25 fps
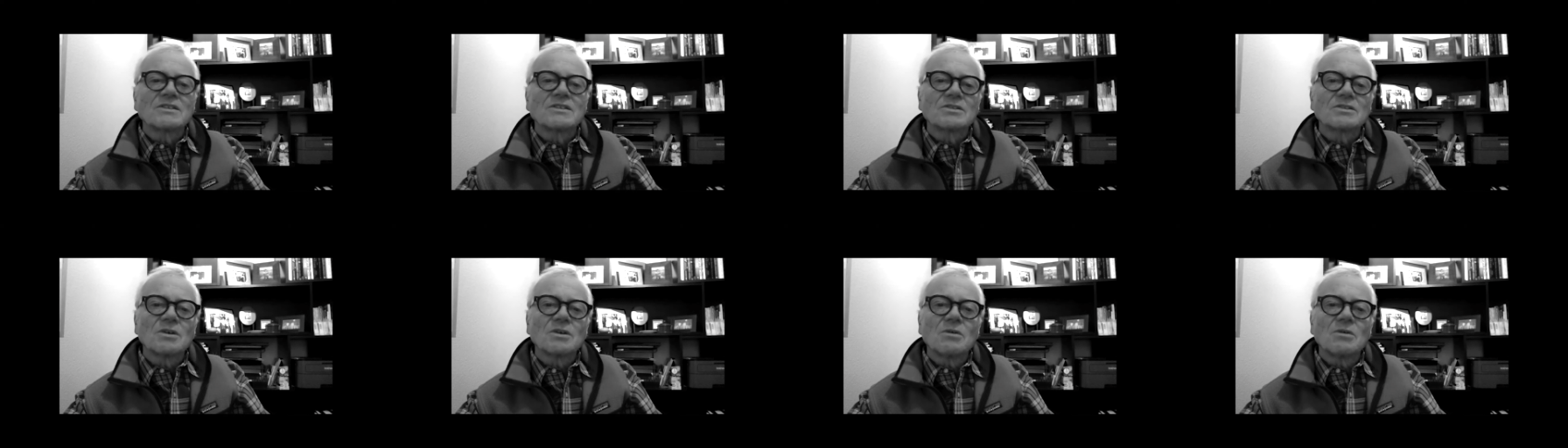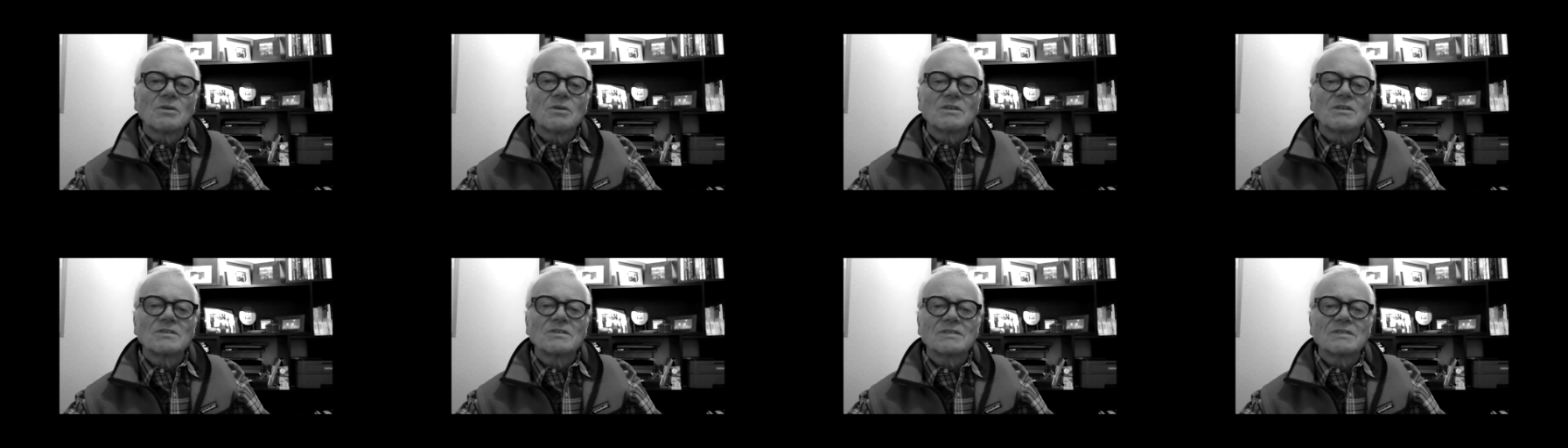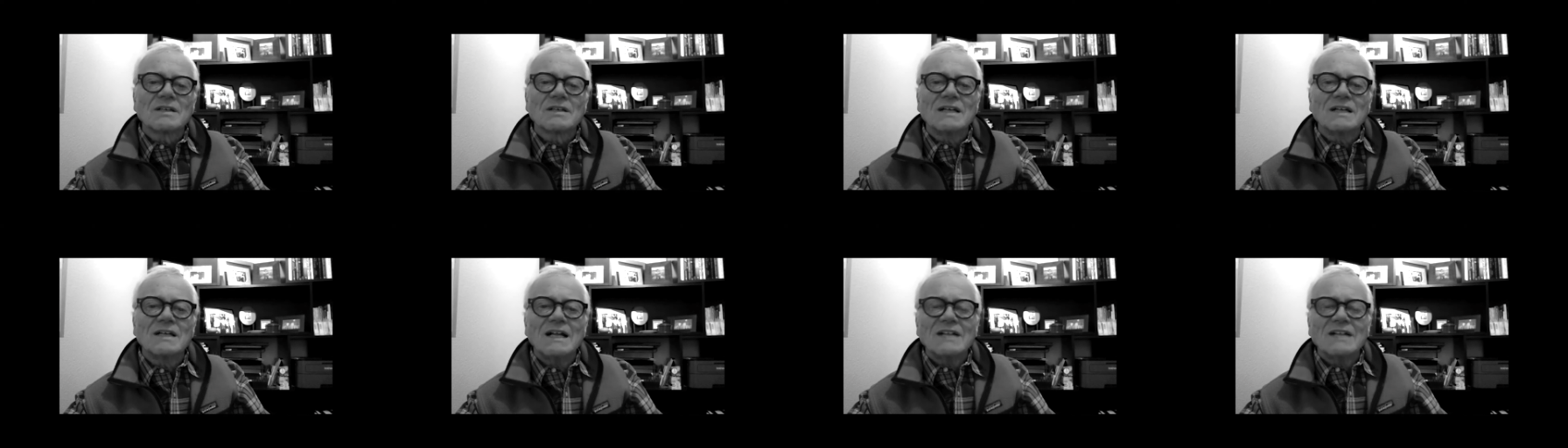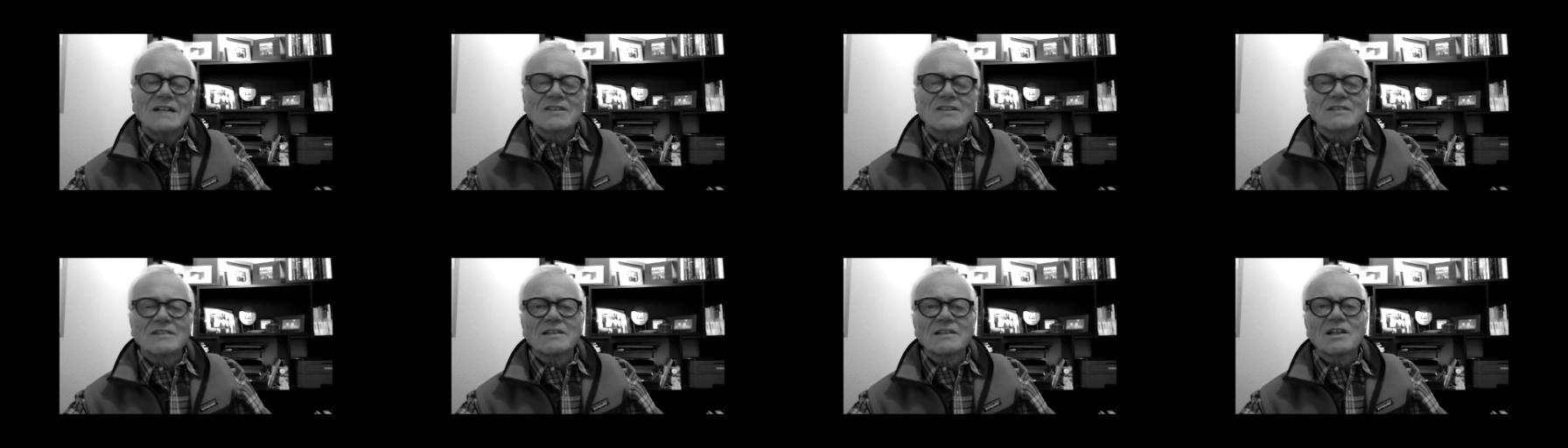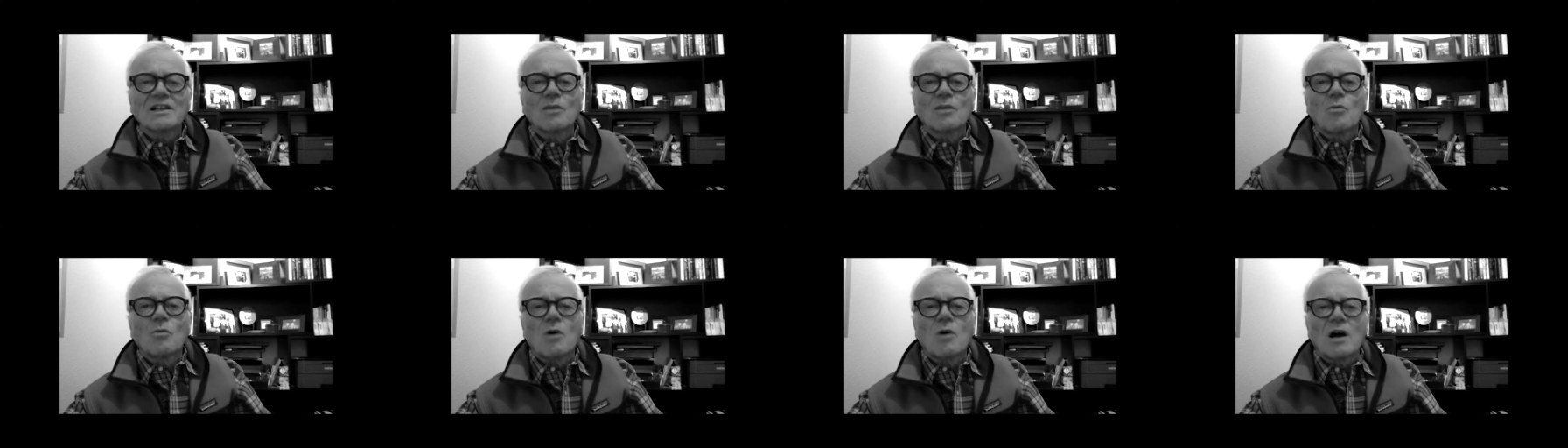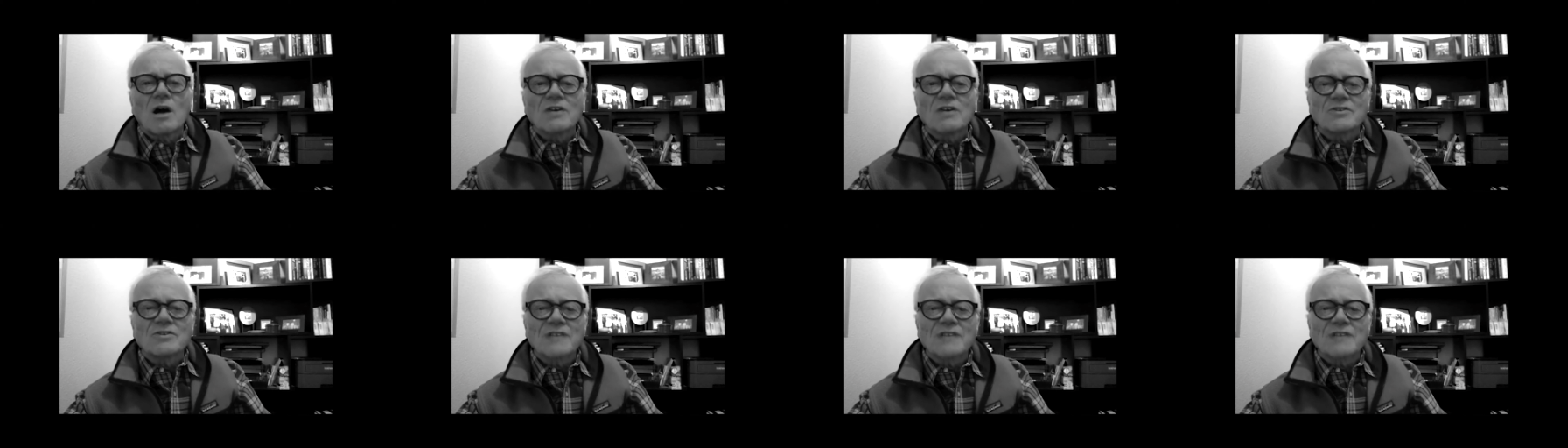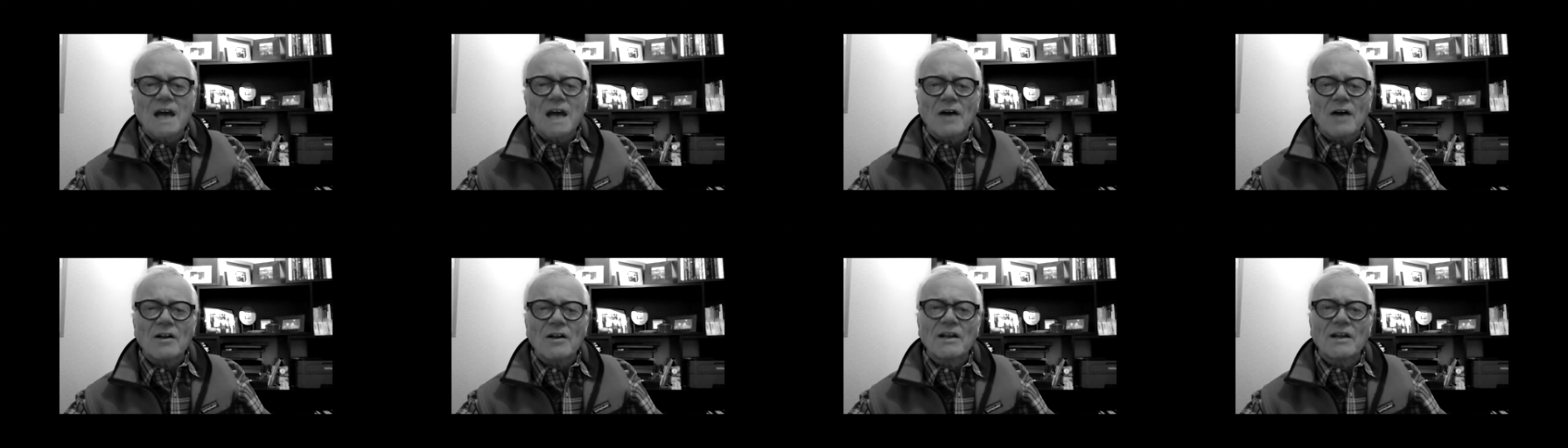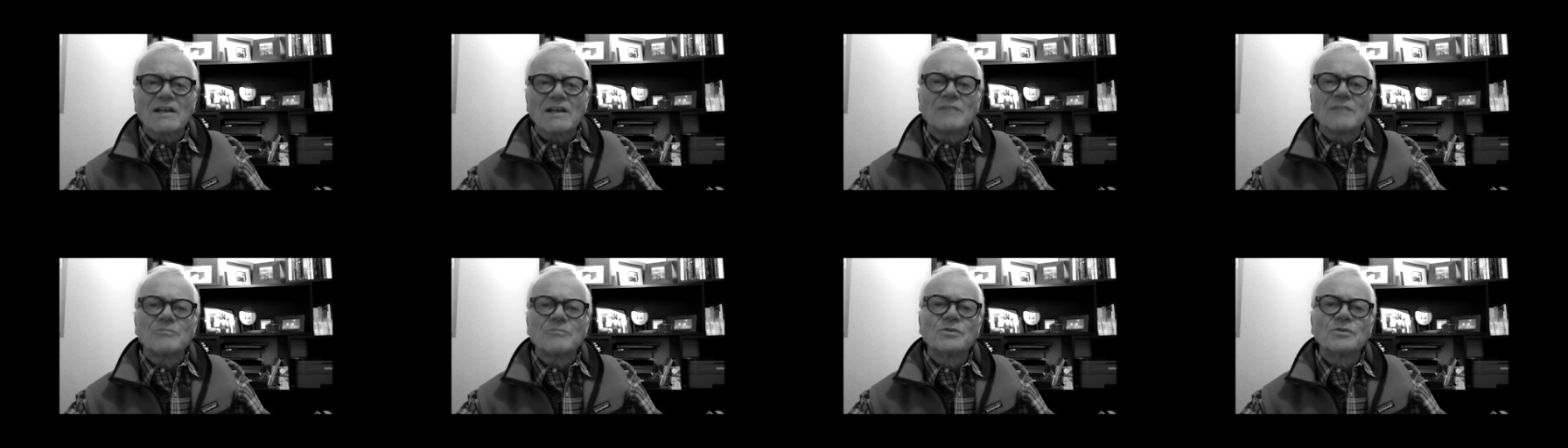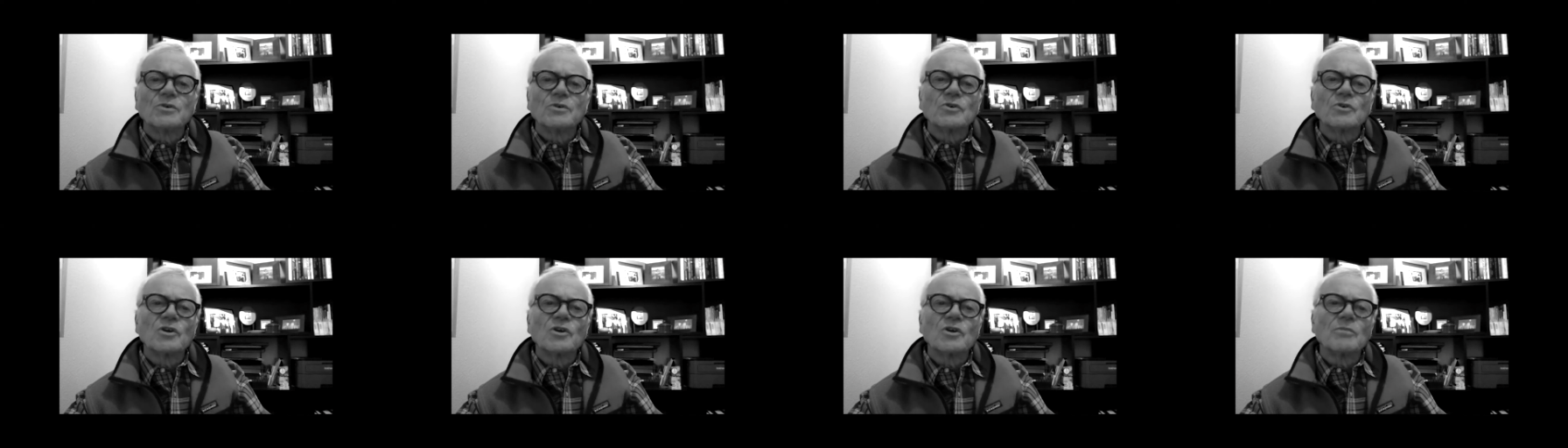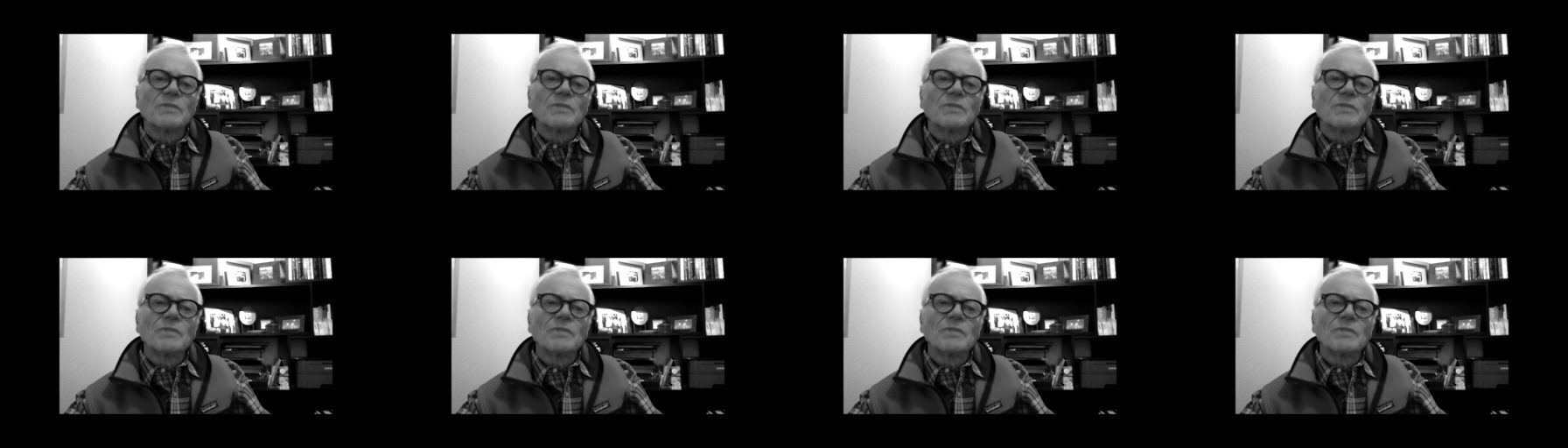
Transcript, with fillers: So it's uh, it's a little washed out on a computer,